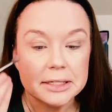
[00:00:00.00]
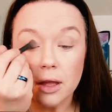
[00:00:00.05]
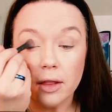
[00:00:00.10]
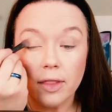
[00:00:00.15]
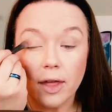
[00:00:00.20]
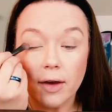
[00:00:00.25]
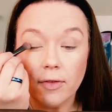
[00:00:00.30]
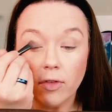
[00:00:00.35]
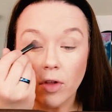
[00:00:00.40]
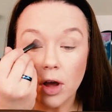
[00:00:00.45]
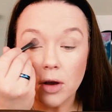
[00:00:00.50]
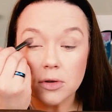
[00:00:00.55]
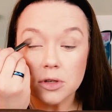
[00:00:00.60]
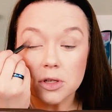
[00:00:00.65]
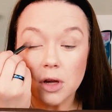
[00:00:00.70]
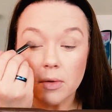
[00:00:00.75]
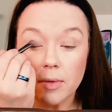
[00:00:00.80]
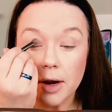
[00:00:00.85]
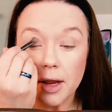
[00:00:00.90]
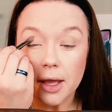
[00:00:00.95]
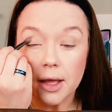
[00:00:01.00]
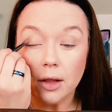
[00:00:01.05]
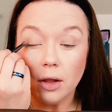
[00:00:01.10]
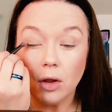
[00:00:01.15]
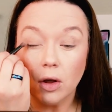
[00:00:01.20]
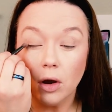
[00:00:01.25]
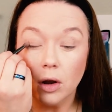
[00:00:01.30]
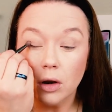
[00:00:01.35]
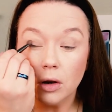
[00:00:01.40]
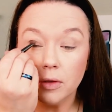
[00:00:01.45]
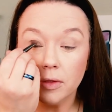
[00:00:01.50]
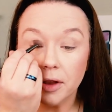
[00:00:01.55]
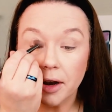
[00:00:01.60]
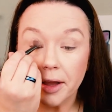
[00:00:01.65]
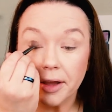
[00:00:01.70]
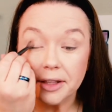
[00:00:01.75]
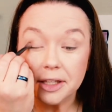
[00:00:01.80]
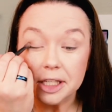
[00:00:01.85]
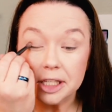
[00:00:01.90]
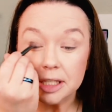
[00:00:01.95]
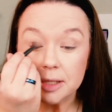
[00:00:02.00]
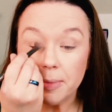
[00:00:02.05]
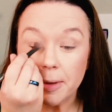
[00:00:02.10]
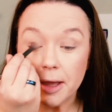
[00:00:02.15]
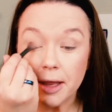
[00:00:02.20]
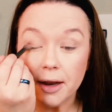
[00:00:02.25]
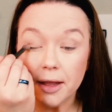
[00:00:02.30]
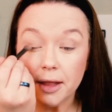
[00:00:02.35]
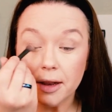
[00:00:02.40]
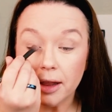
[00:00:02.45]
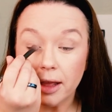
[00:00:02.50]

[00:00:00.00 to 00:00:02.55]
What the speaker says: That vlog was already longer than I anticipated,